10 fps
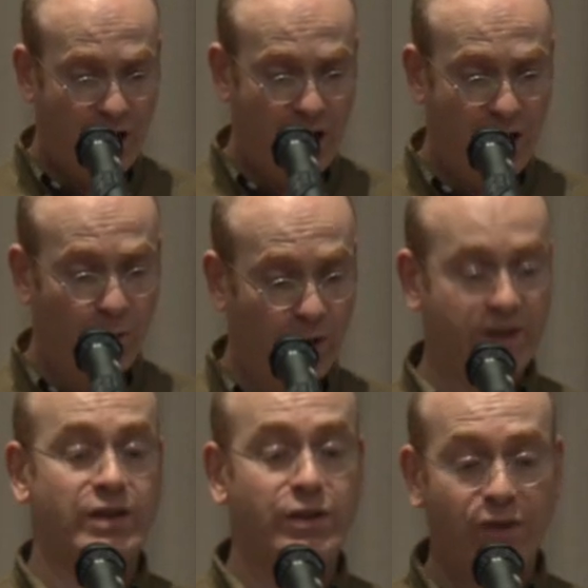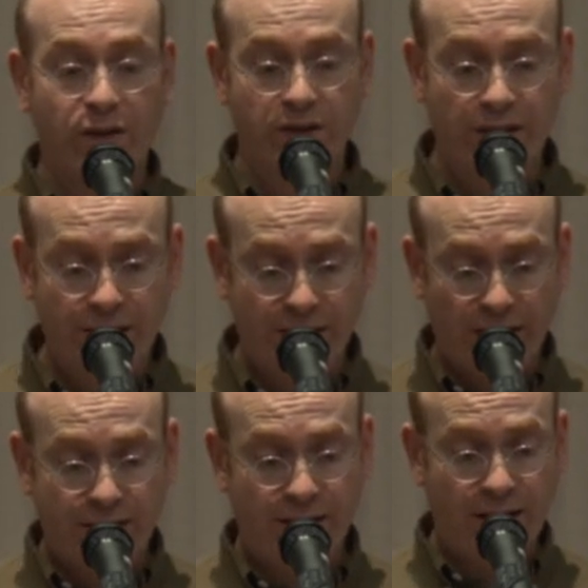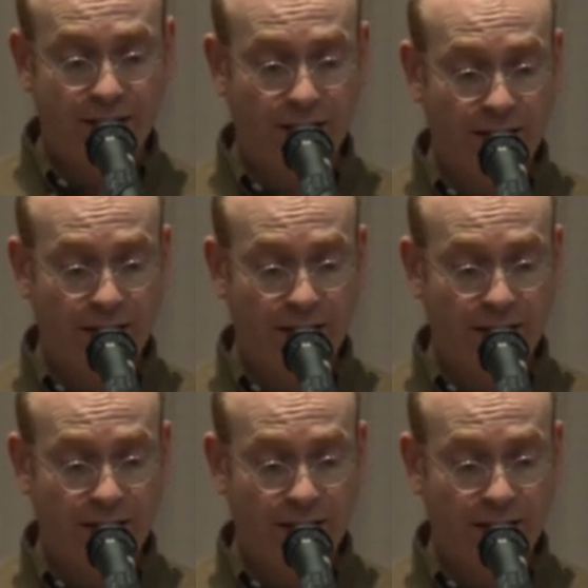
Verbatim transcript: Uh, and what it's actually found is, is, is,